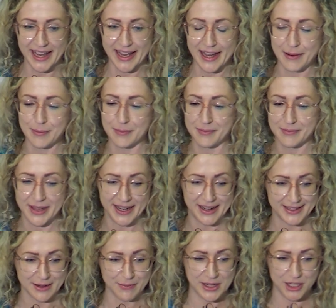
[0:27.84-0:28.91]
and
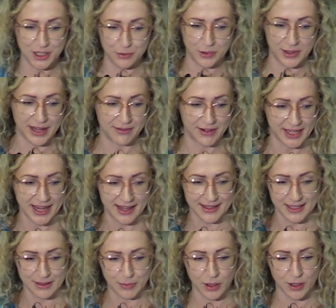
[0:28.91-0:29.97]
as I mentioned, we'll cover
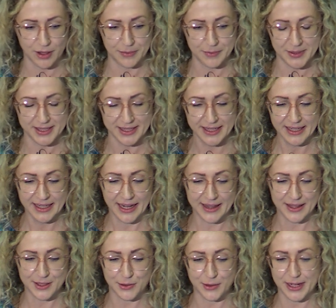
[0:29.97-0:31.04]
cancer, polyps in
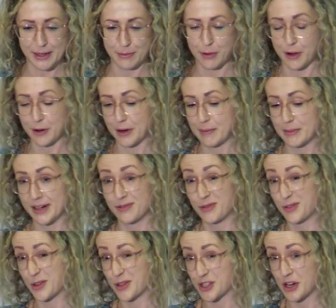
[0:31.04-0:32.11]
the screening program, and if
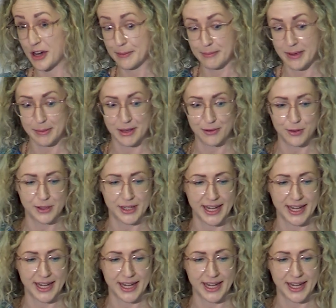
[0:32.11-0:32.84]
we've got time, maybe a few